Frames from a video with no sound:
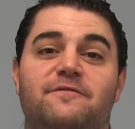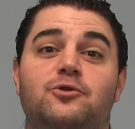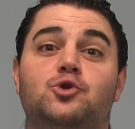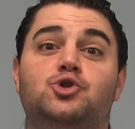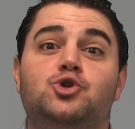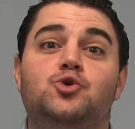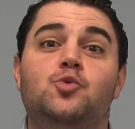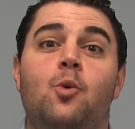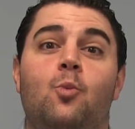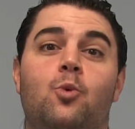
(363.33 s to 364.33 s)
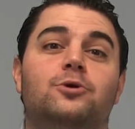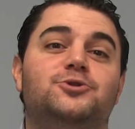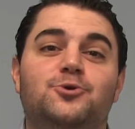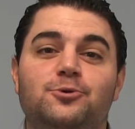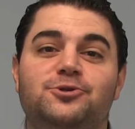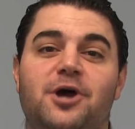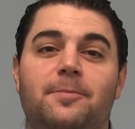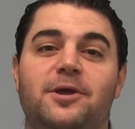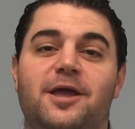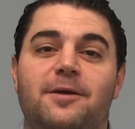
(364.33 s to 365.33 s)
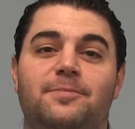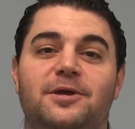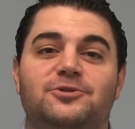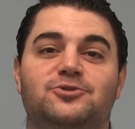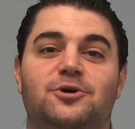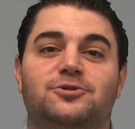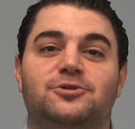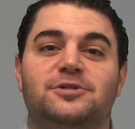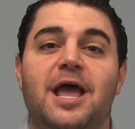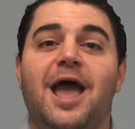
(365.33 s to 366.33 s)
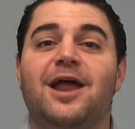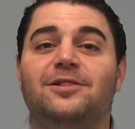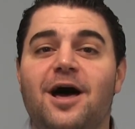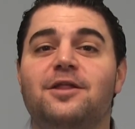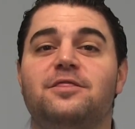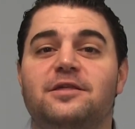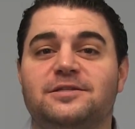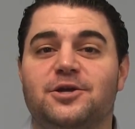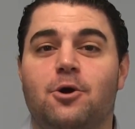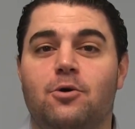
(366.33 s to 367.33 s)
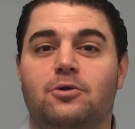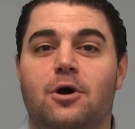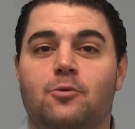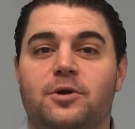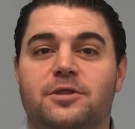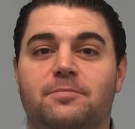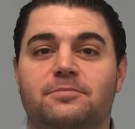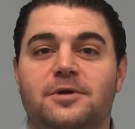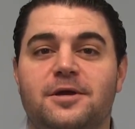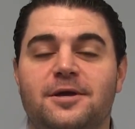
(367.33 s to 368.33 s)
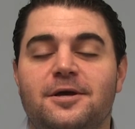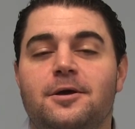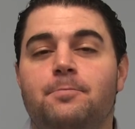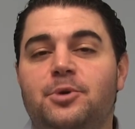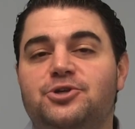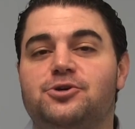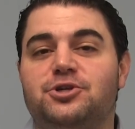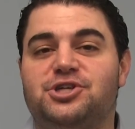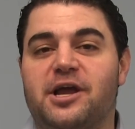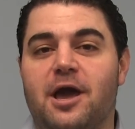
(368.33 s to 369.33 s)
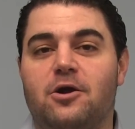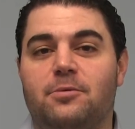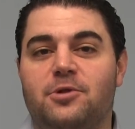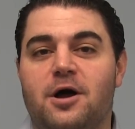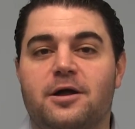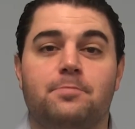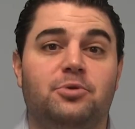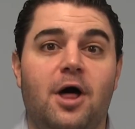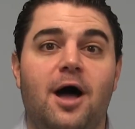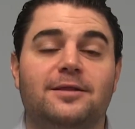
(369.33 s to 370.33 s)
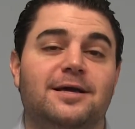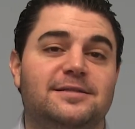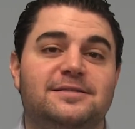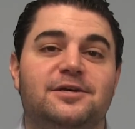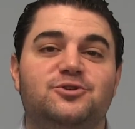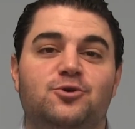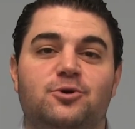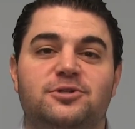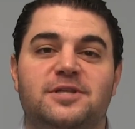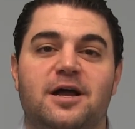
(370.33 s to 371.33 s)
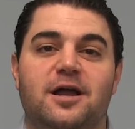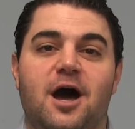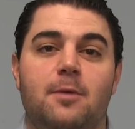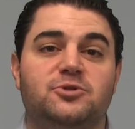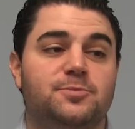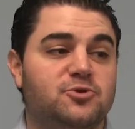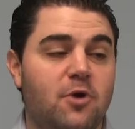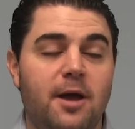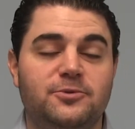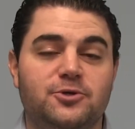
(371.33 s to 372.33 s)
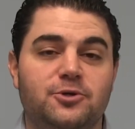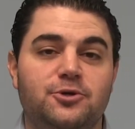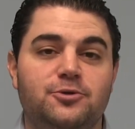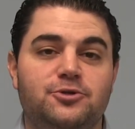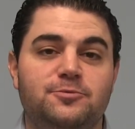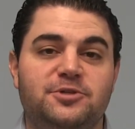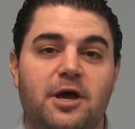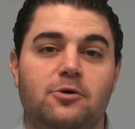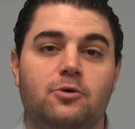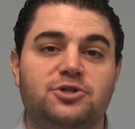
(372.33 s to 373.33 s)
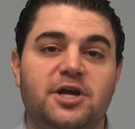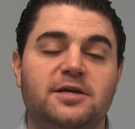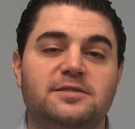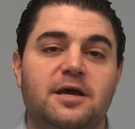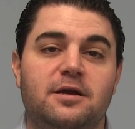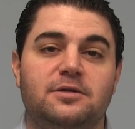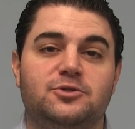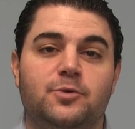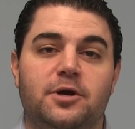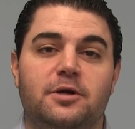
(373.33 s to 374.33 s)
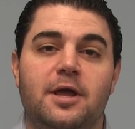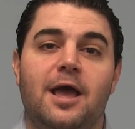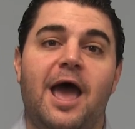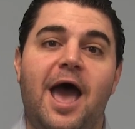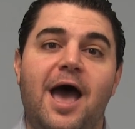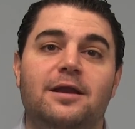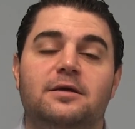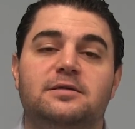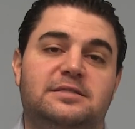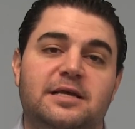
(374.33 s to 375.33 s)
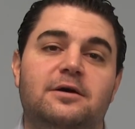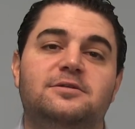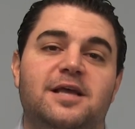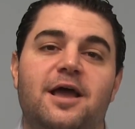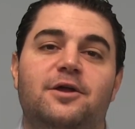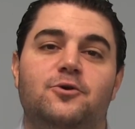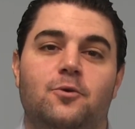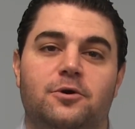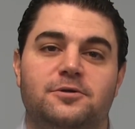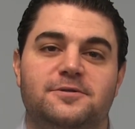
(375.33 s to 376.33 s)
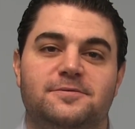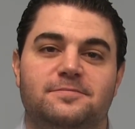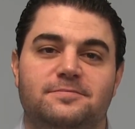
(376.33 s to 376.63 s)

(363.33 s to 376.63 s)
for the 2 worst Google Shopping campaign structures and a lot of the things that go along with them. Be sure to check out our blog at blog.salesandorders.com, subscribe to our YouTube channel, or check us out on Twitter at Sales and Orders.